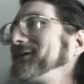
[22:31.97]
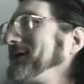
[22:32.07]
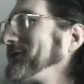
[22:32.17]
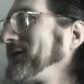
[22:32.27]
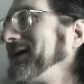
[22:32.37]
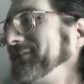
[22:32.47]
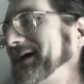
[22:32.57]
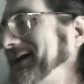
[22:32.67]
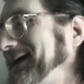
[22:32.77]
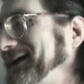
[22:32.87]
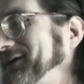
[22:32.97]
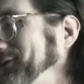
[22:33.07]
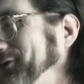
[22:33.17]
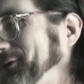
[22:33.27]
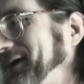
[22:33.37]
does not mean I can
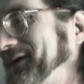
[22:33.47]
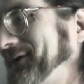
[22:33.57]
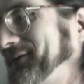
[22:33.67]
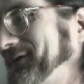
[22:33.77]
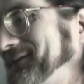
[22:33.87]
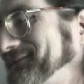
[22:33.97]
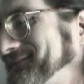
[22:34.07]
do it, does it?